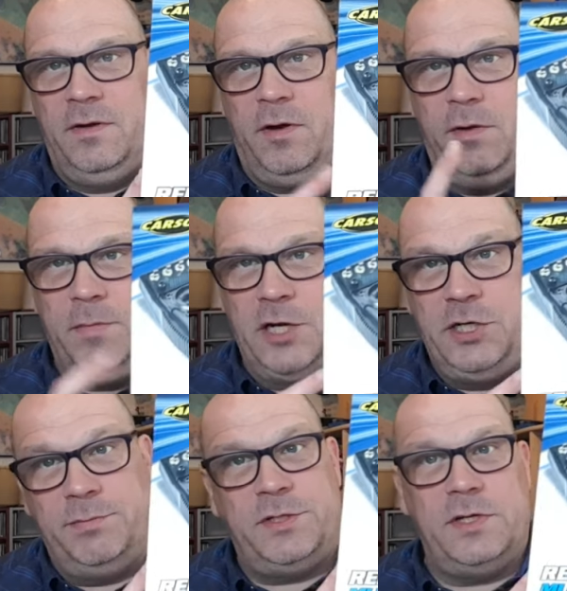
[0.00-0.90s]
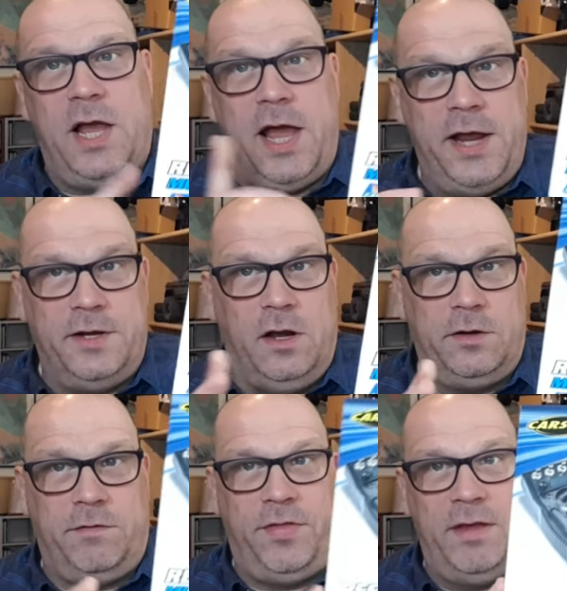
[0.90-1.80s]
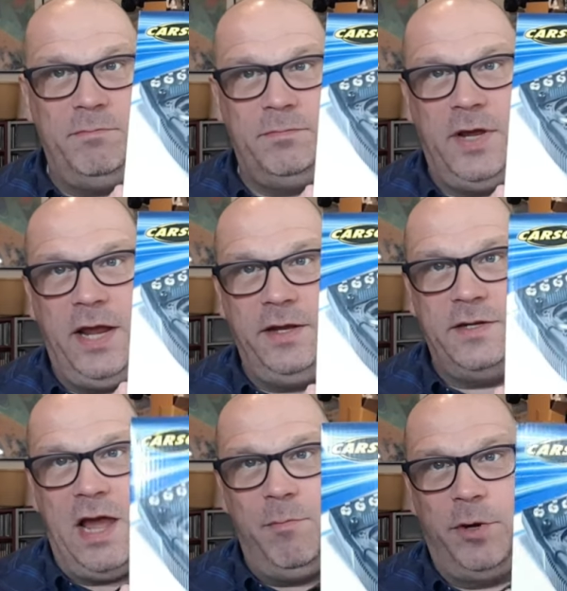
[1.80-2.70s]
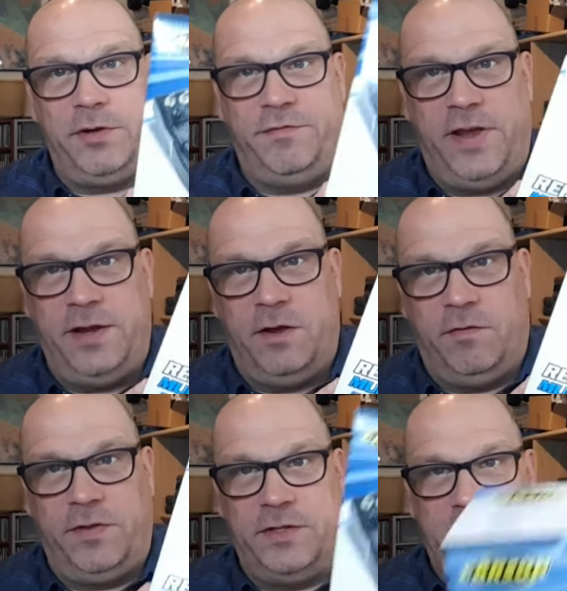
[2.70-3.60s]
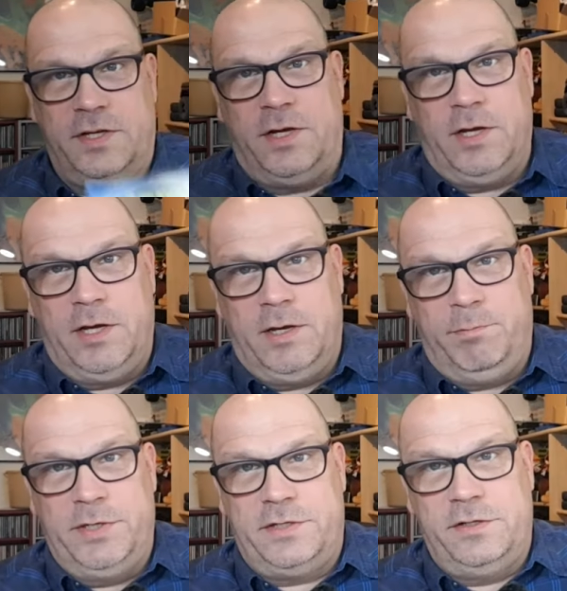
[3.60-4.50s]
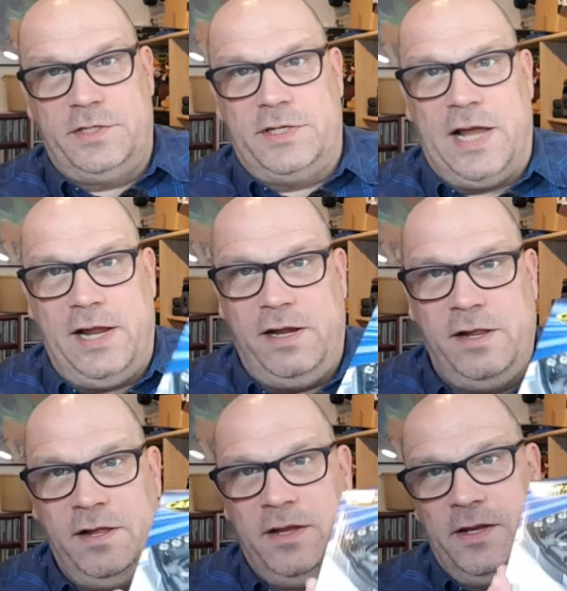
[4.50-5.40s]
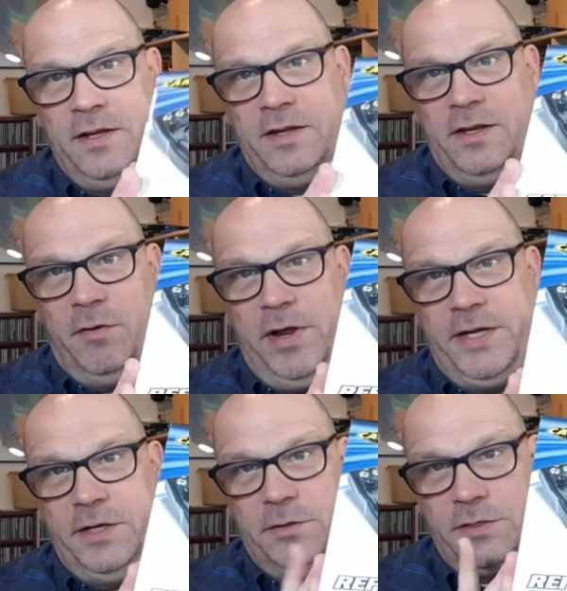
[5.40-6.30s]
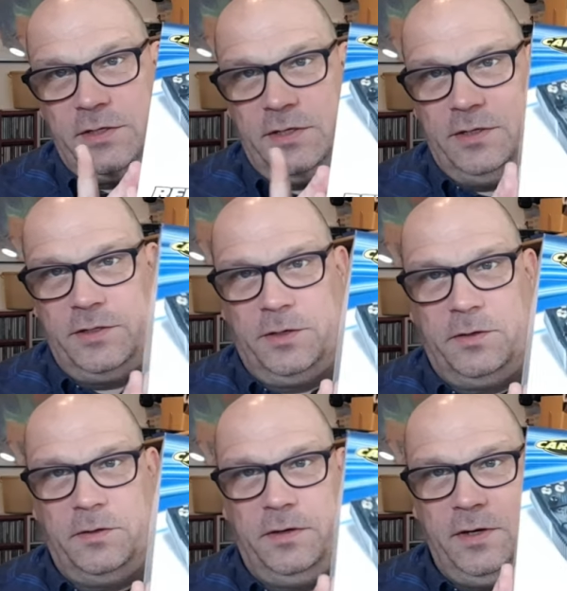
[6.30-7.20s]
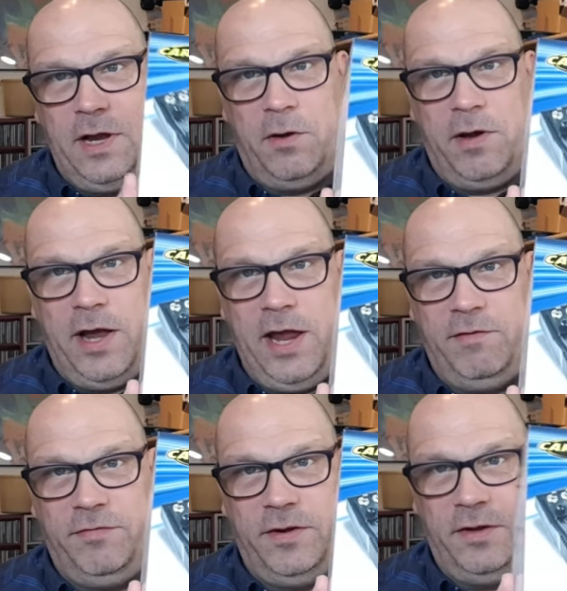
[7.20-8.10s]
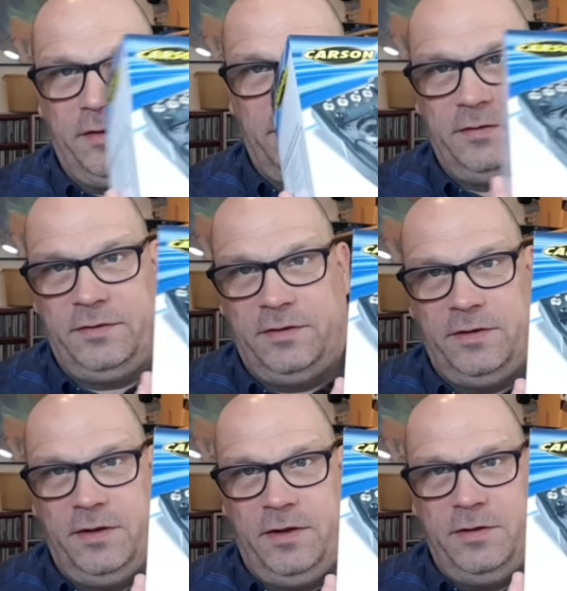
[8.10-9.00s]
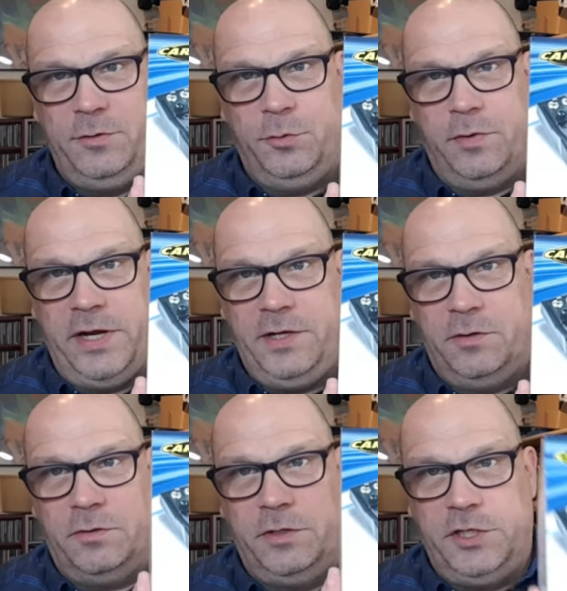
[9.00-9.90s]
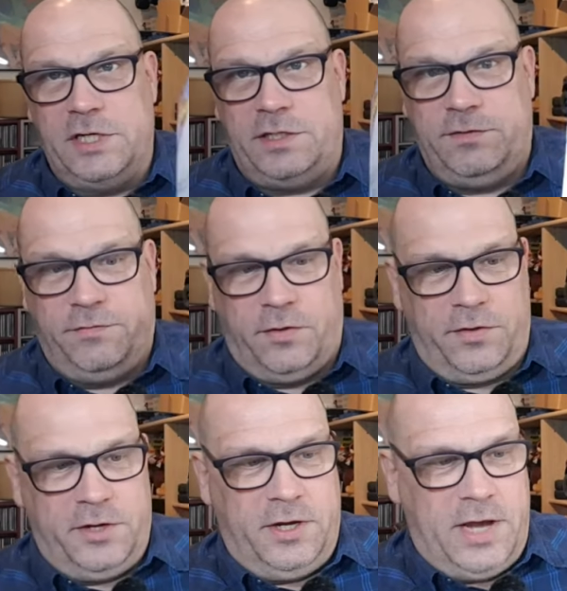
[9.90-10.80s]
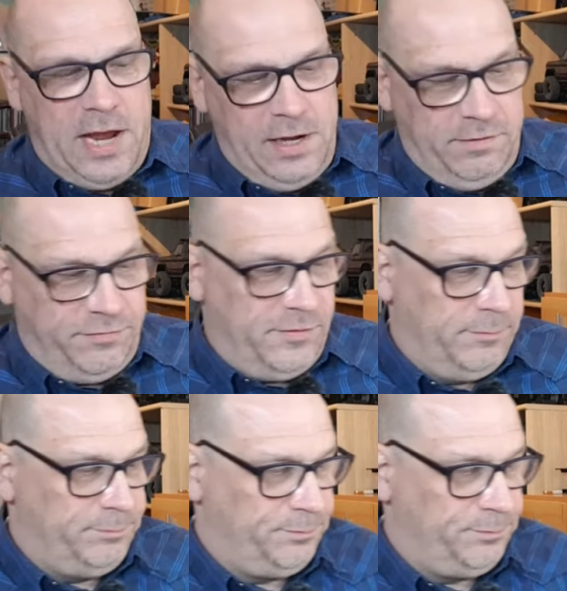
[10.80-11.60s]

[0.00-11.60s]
On my ships, I had a lot of them, and I'm not a fan of this uh, pistol style radius. So now I have a new radio just for the high lift.